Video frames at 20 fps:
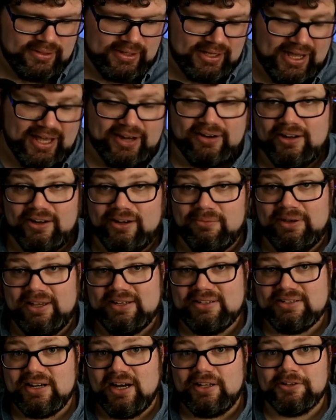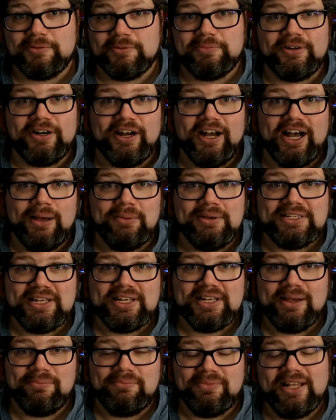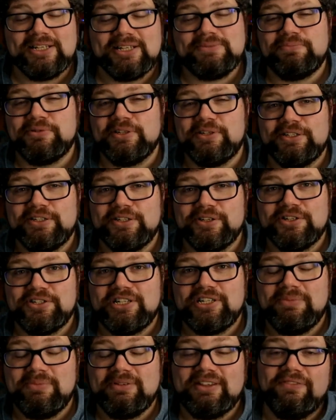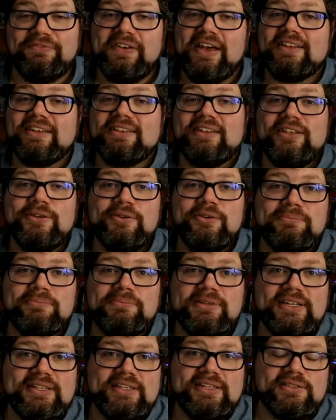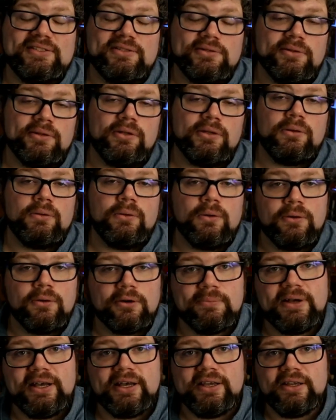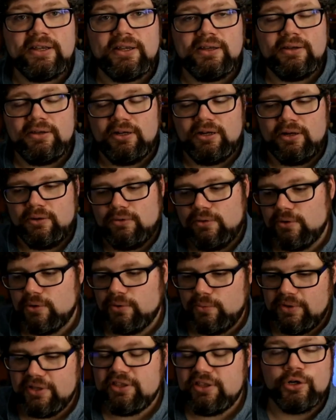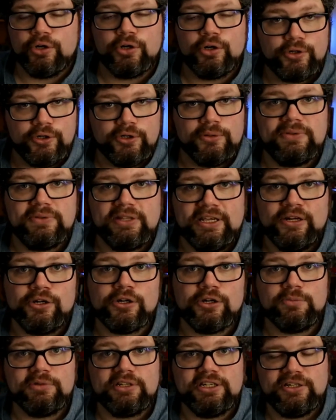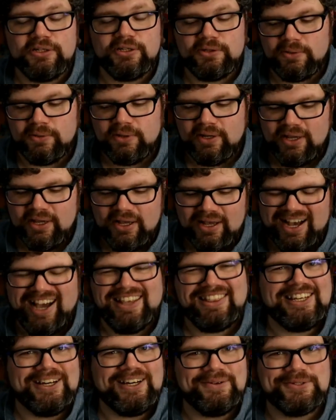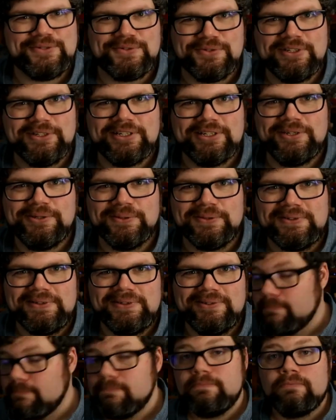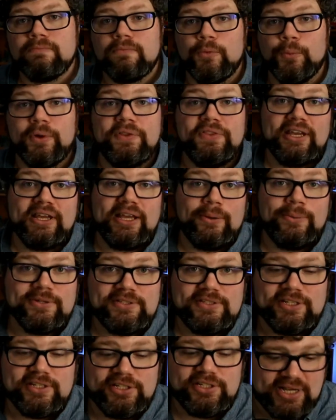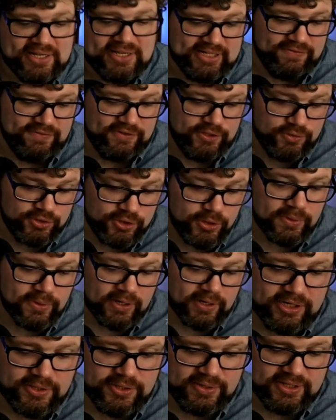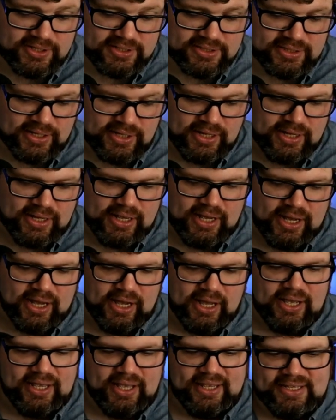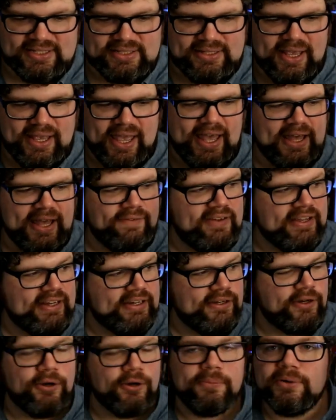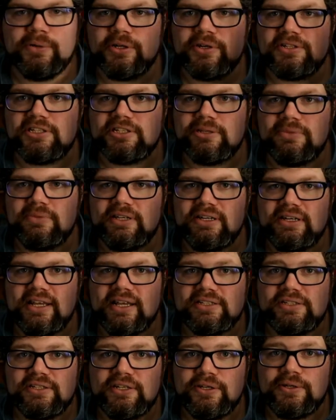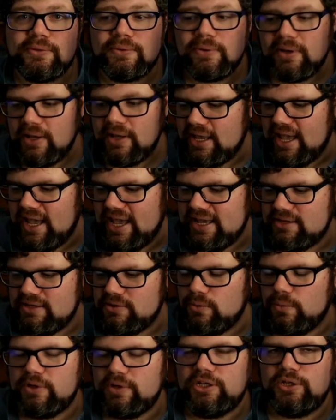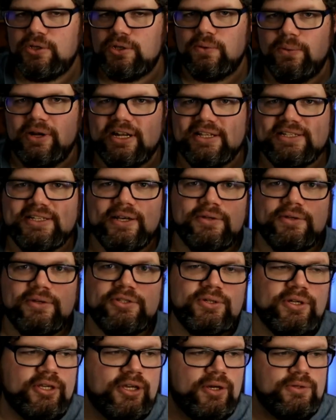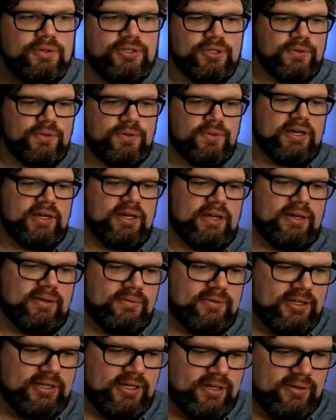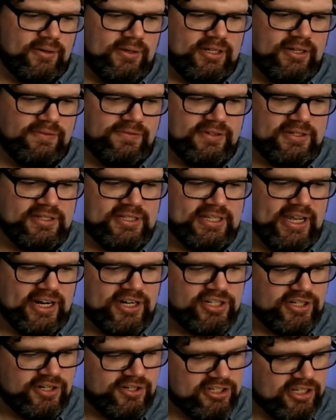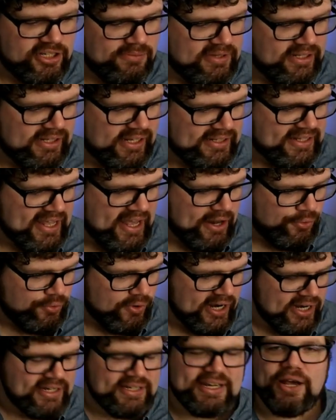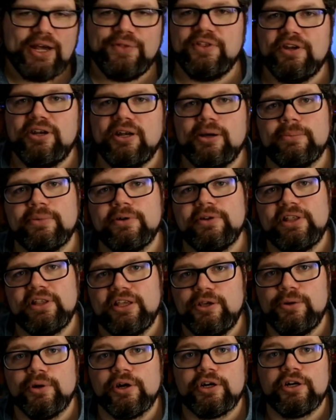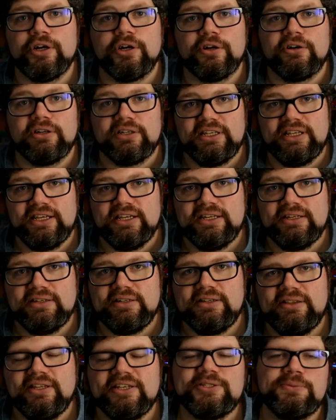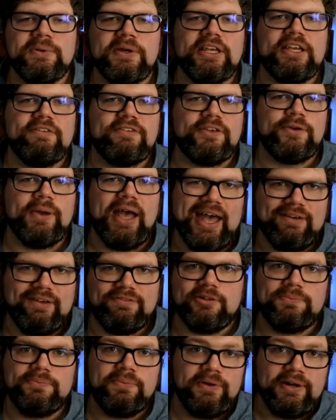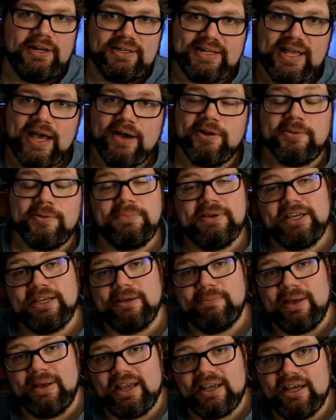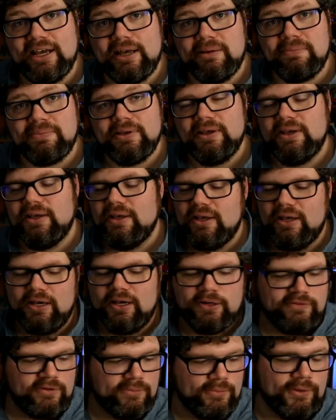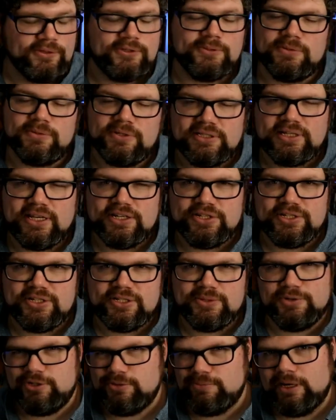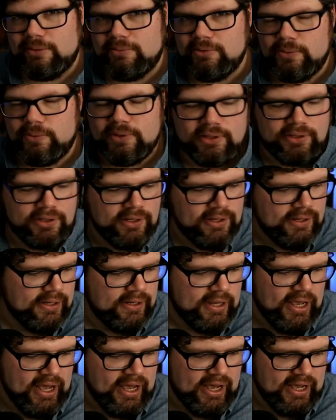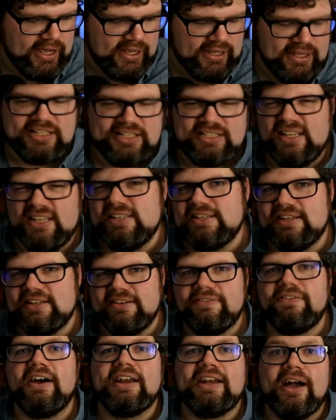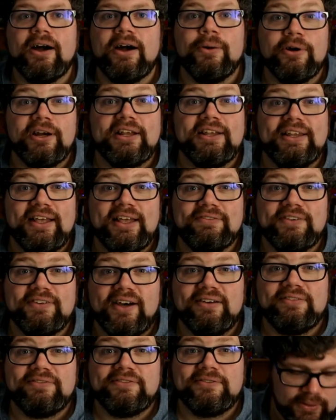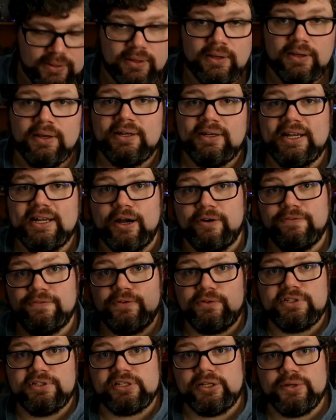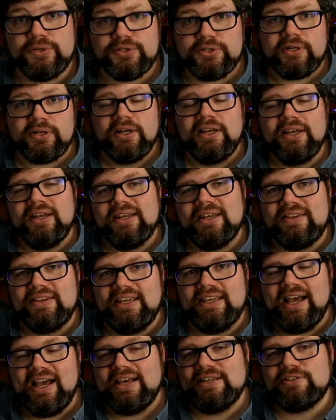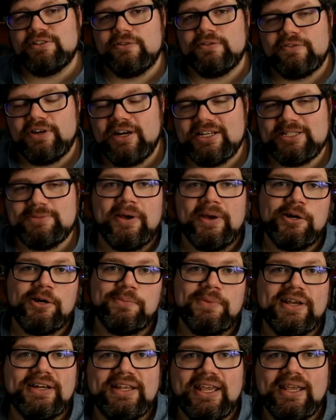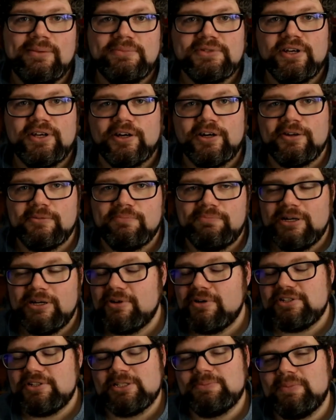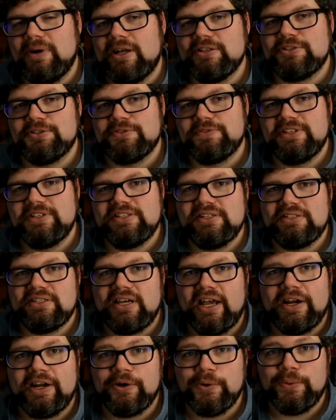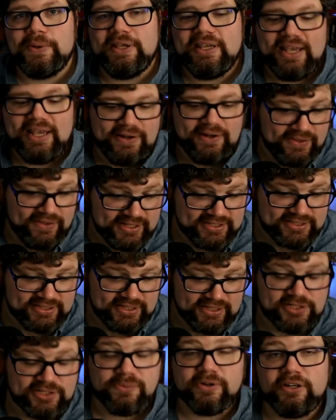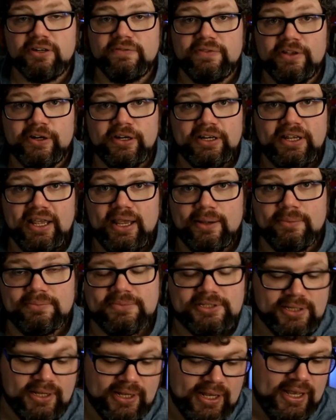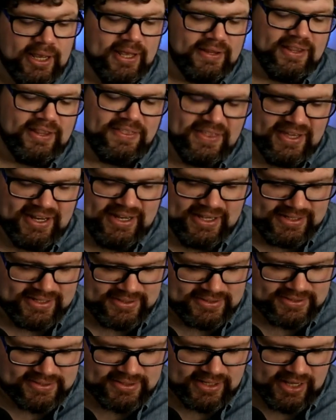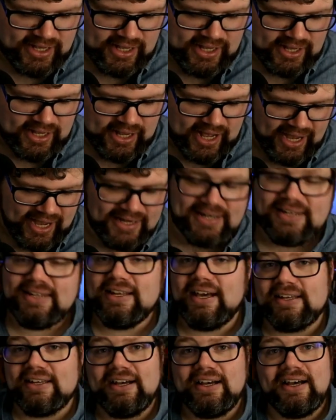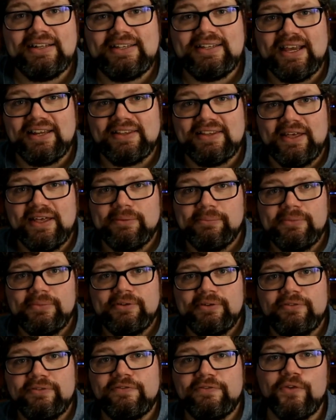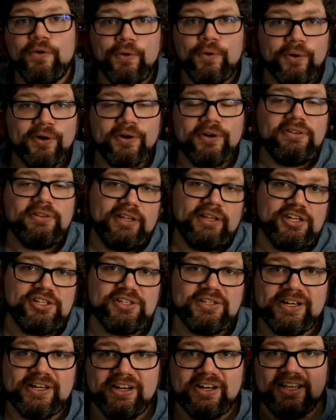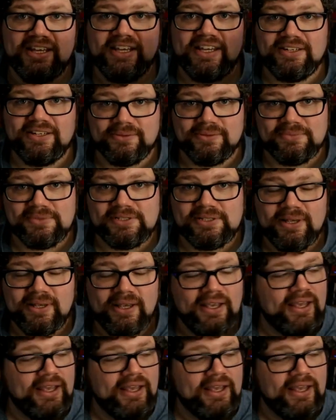I don't know, man, dollar per hobby time. That's pretty dirt cheap. And the fact that you can play this solo or by, you know, or with your group that you normally do, I thought was really cool. One thing I will suggest if you do do this uh, is have a notebook or something next to you, and when you when it tells you to go to uh, you know, a different section or something like that, write down the number that you are currently in. This way, if you have to put it down and pick it back up over multiple sessions, which you probably will, uh, it's easy to find out where you left off. Now, full disclosure, the guys over at Spider-Mind Games are pretty much the sponsors for this entire week, and this is one of their games. The thing is, uh, I did not contact them for Legendary Kingdoms.